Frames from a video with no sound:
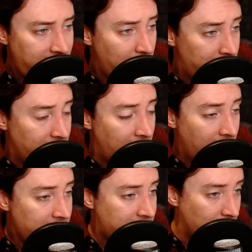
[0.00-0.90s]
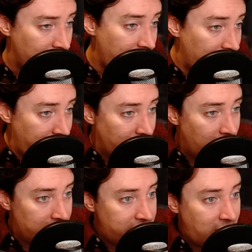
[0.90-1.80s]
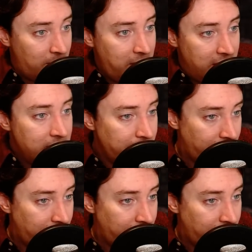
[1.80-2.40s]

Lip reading: it was the last, or nearly the last, to come in,